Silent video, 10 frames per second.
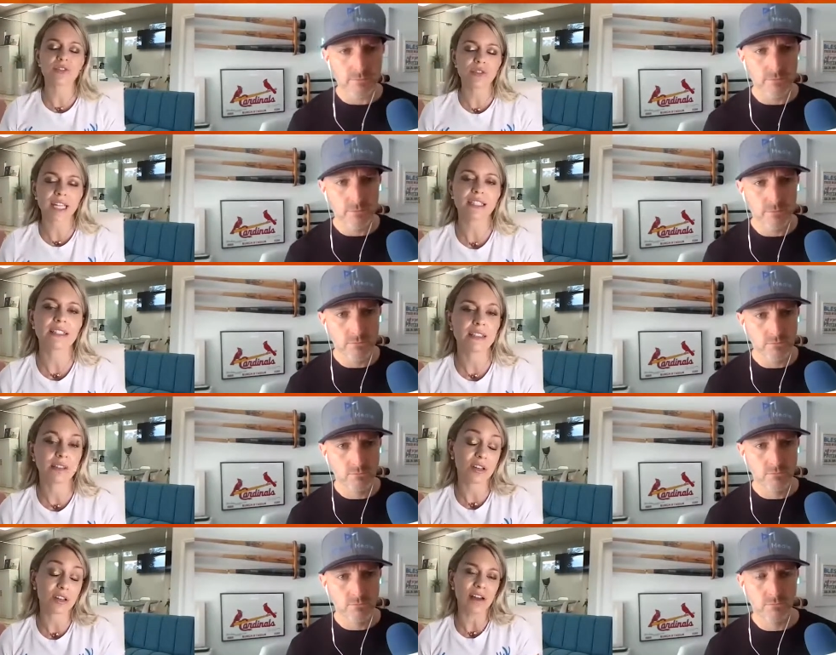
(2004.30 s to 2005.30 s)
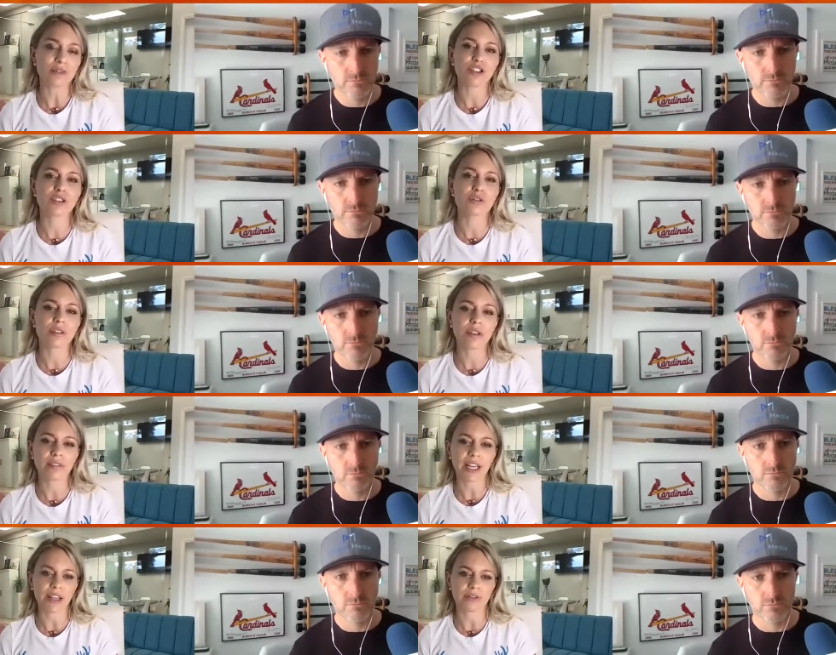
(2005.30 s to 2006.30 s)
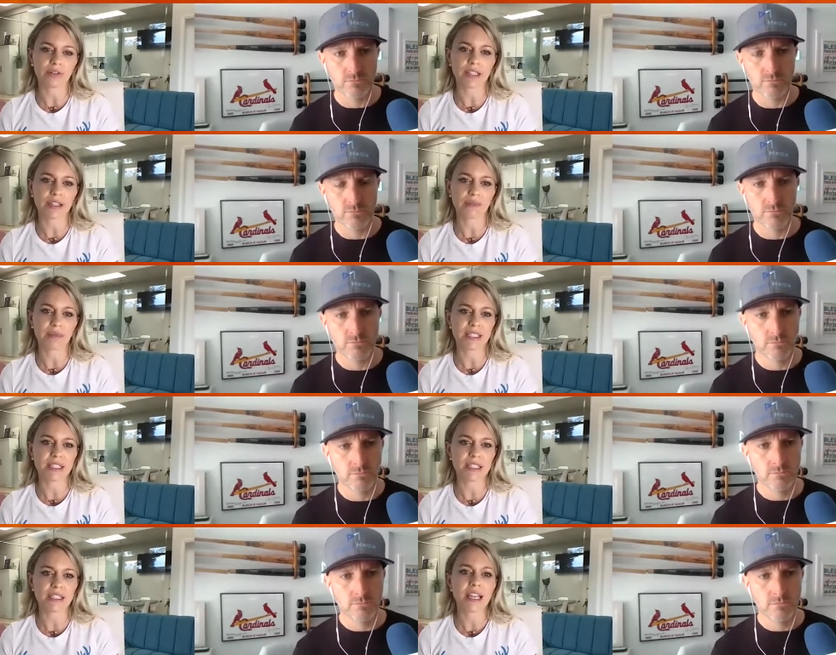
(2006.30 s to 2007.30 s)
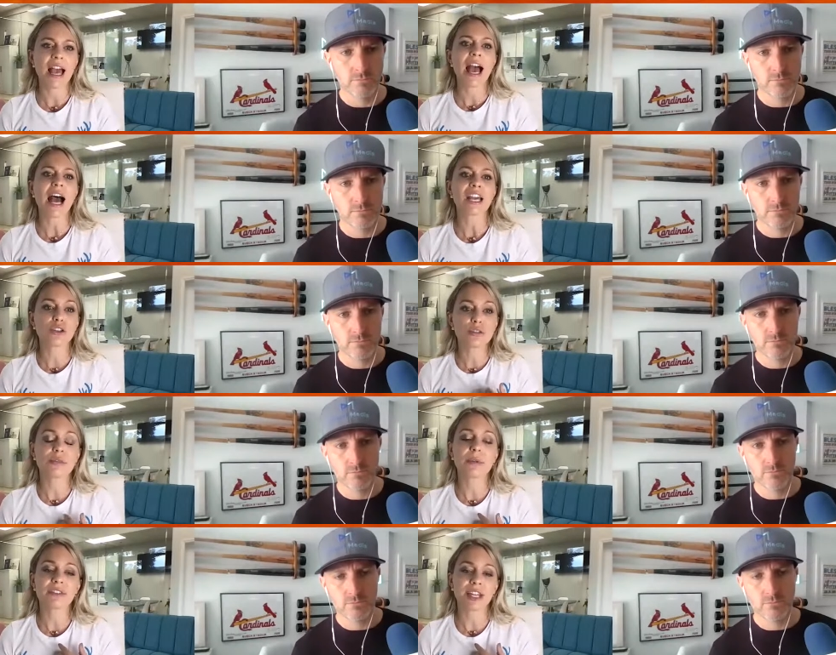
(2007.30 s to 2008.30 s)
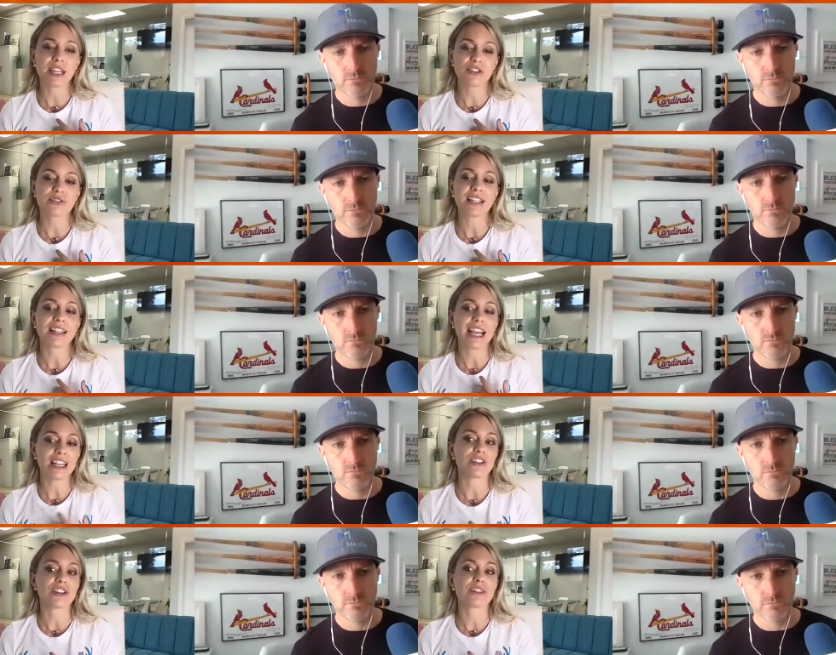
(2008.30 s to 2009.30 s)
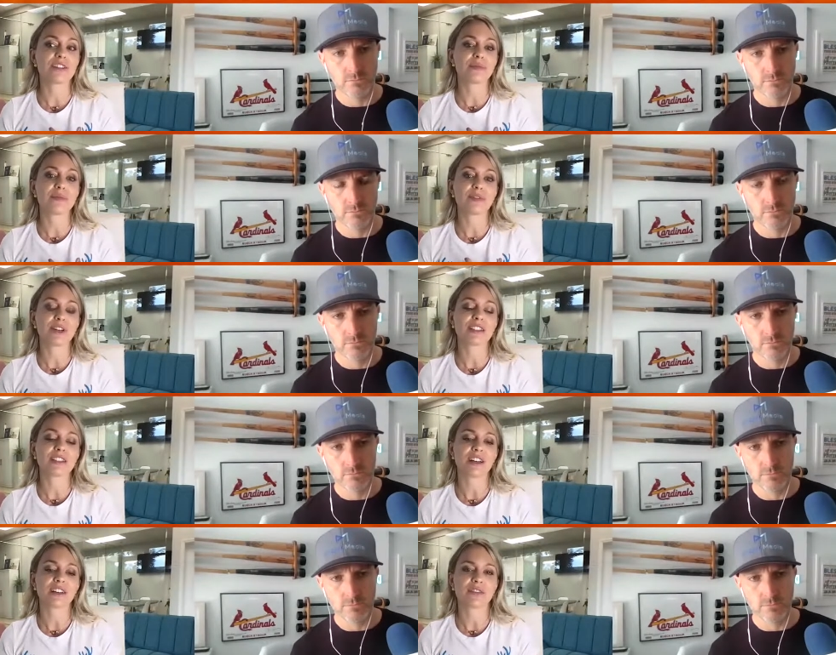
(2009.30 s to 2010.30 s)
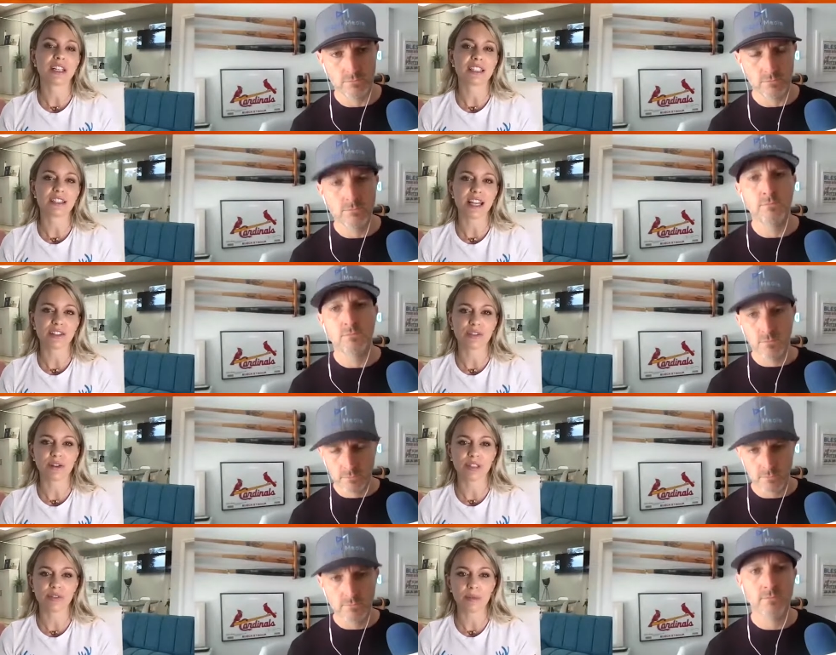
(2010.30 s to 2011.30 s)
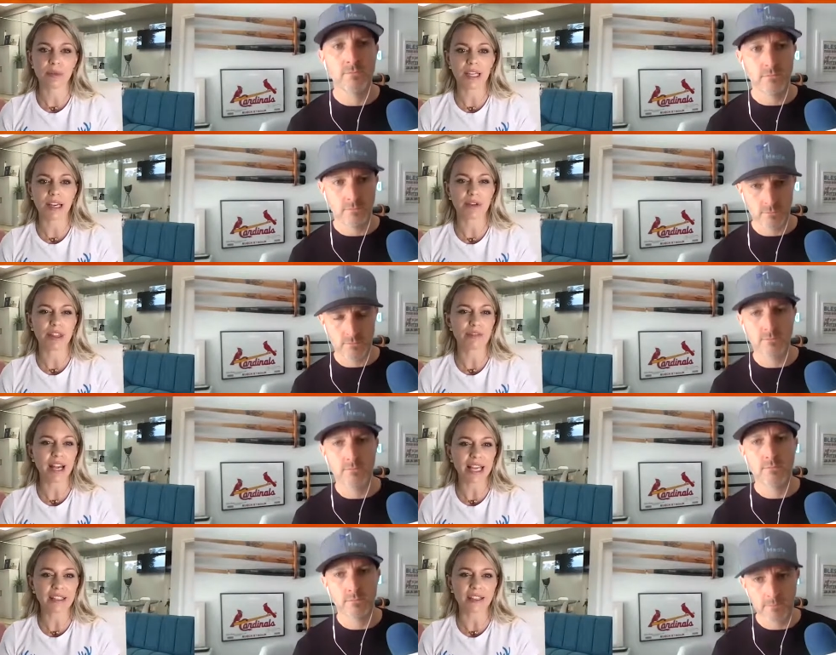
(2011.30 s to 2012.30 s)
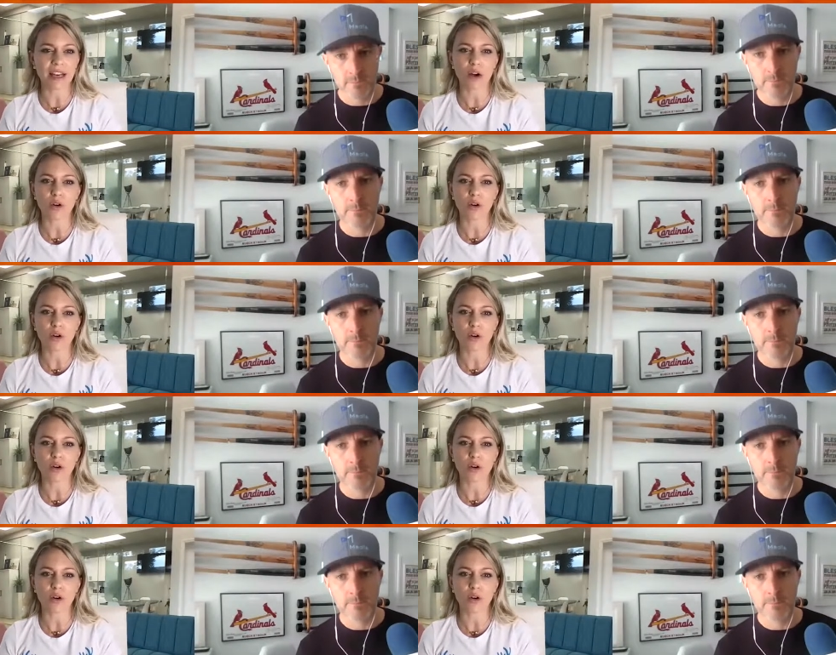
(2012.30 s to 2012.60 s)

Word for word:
Speaker 1: rentals, I was new to the vacation rental business. I used to be a vacation rental agent before I started in real estate. So I was familiar with rates and how it